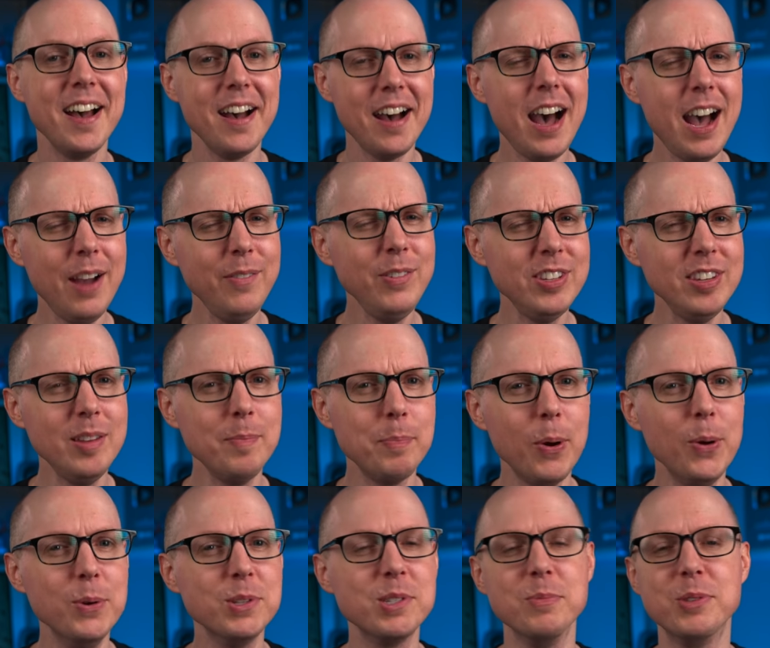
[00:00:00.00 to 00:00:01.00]
obviously
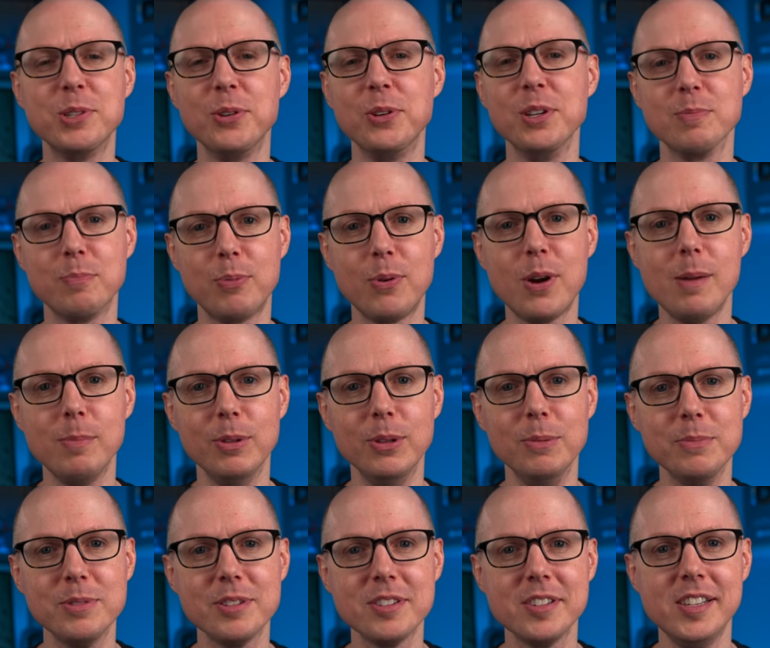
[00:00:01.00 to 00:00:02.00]
pose some serious
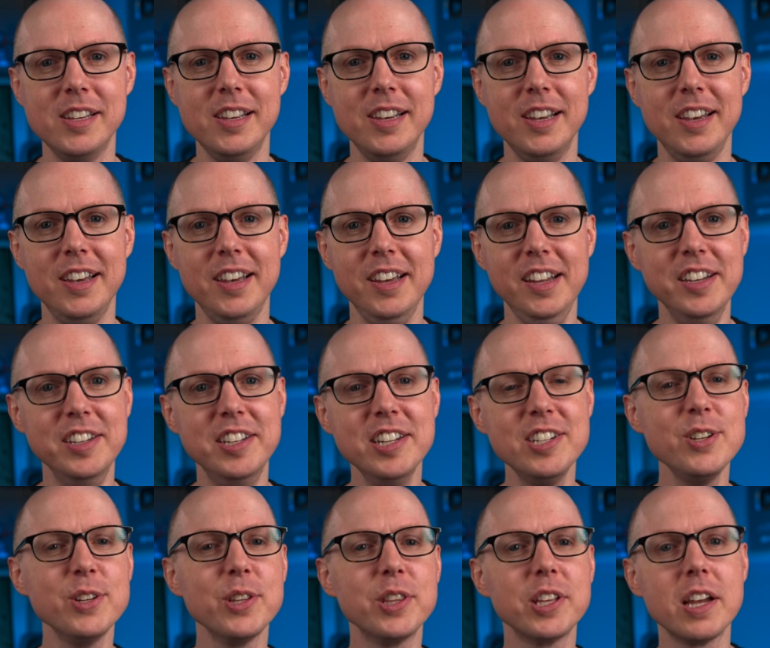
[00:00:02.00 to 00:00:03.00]
problems. In
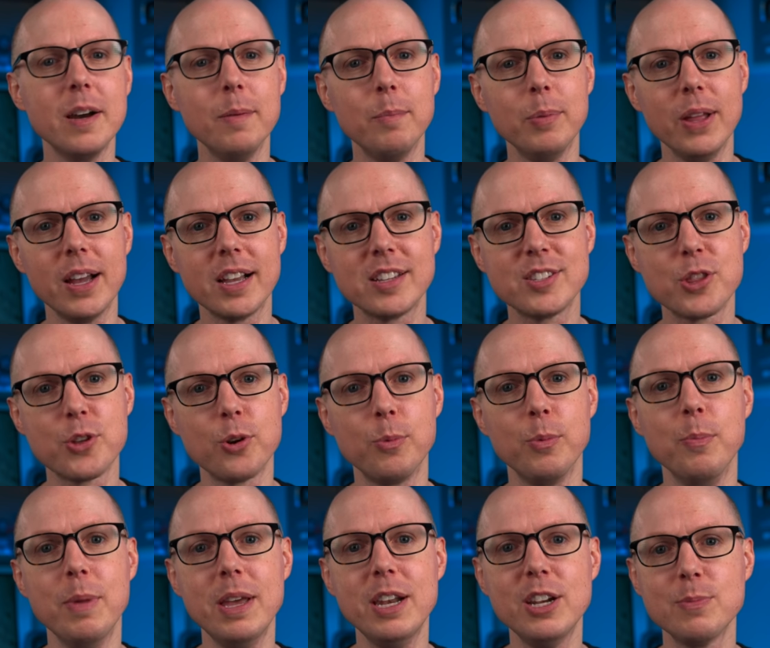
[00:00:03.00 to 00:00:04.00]
addition to the complex
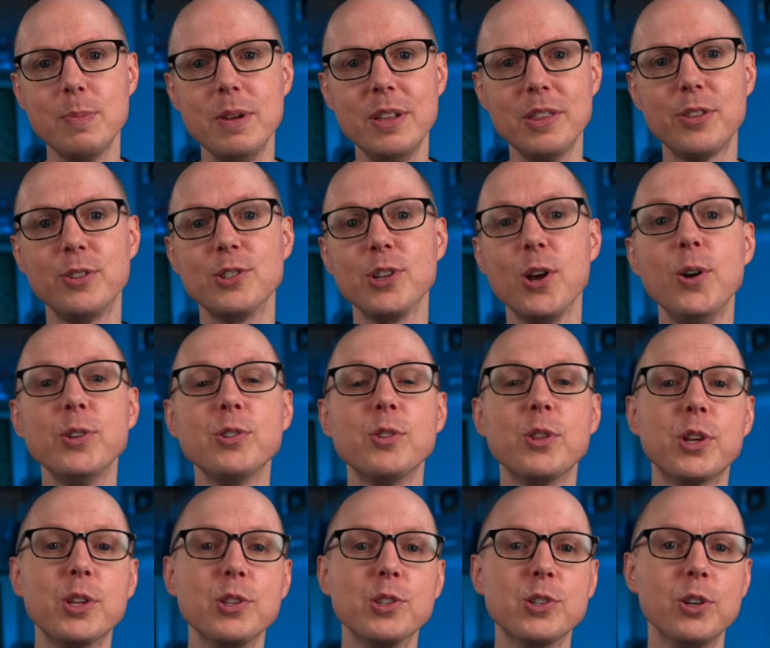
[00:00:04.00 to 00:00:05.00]
thermal management, there's also
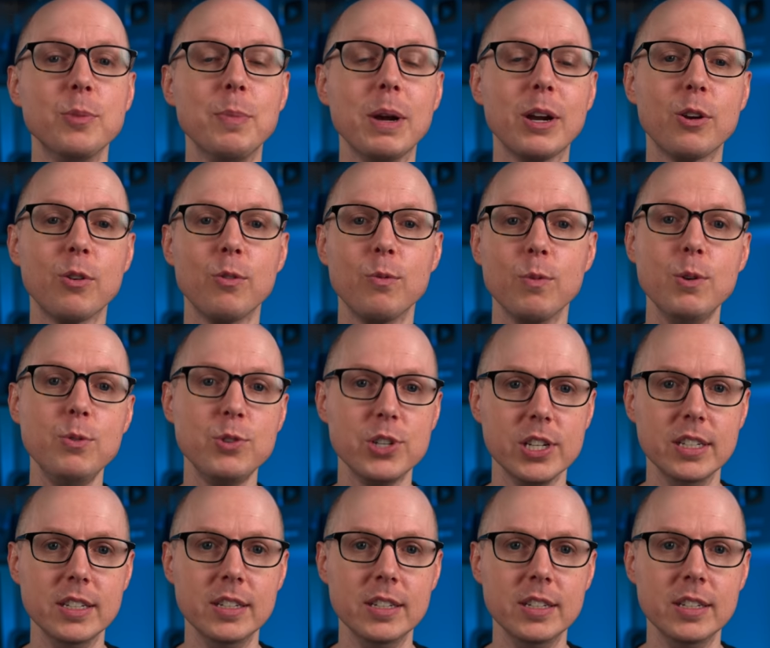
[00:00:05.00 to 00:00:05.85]
the concern about corrosion.